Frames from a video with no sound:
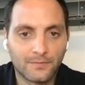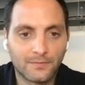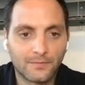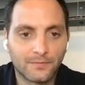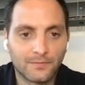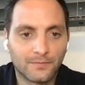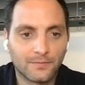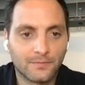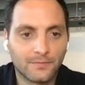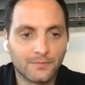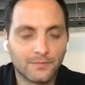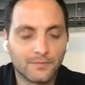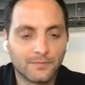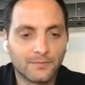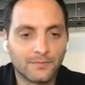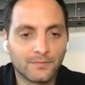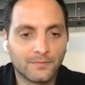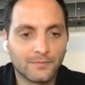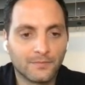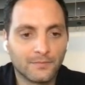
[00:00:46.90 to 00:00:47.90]

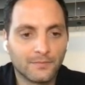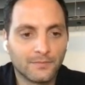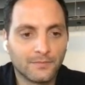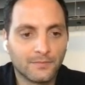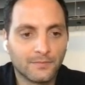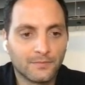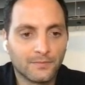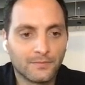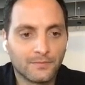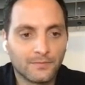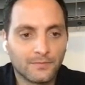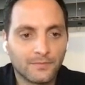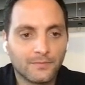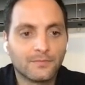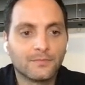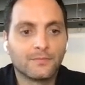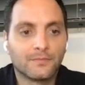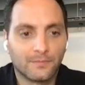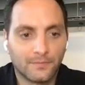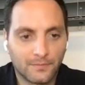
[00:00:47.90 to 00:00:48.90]

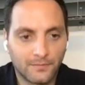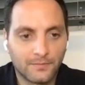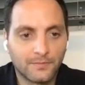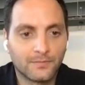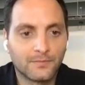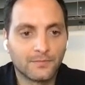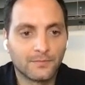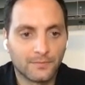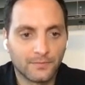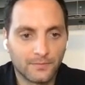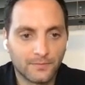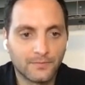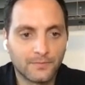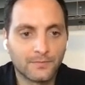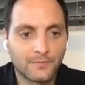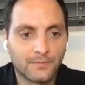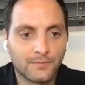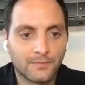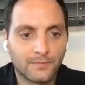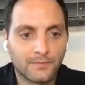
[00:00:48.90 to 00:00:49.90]

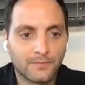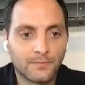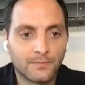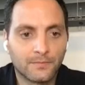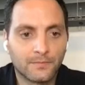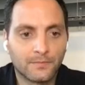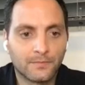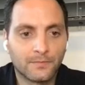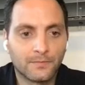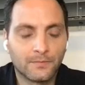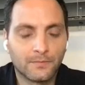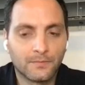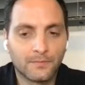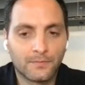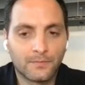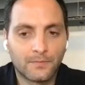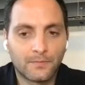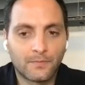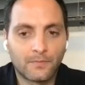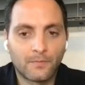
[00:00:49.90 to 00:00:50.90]

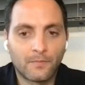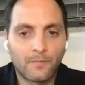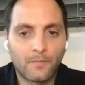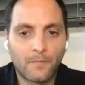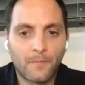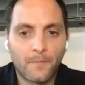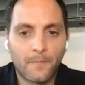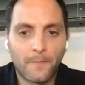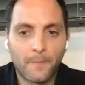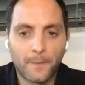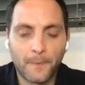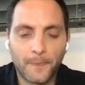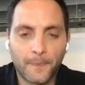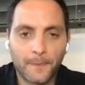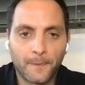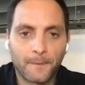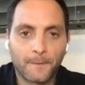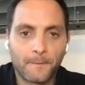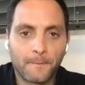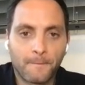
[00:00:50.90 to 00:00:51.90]

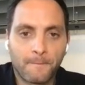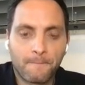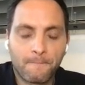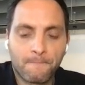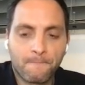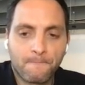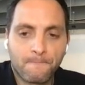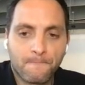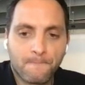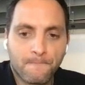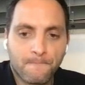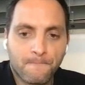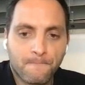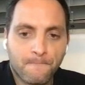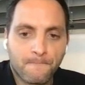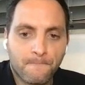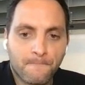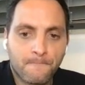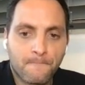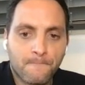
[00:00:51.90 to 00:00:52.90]

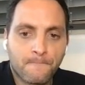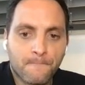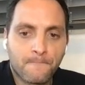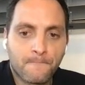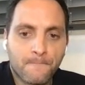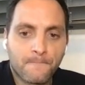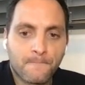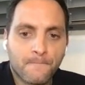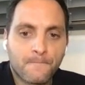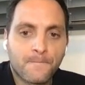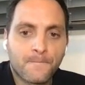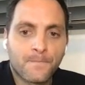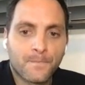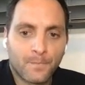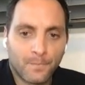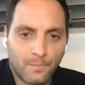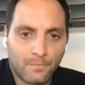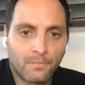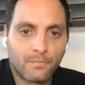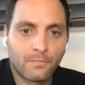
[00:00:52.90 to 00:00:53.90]

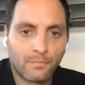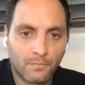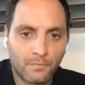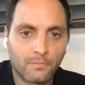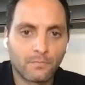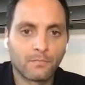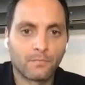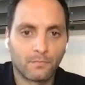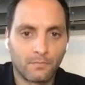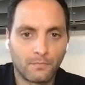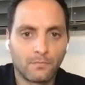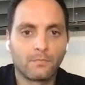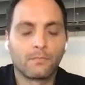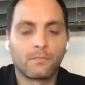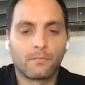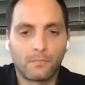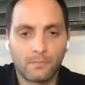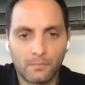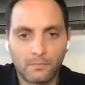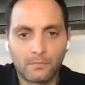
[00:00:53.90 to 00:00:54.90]
[no speech]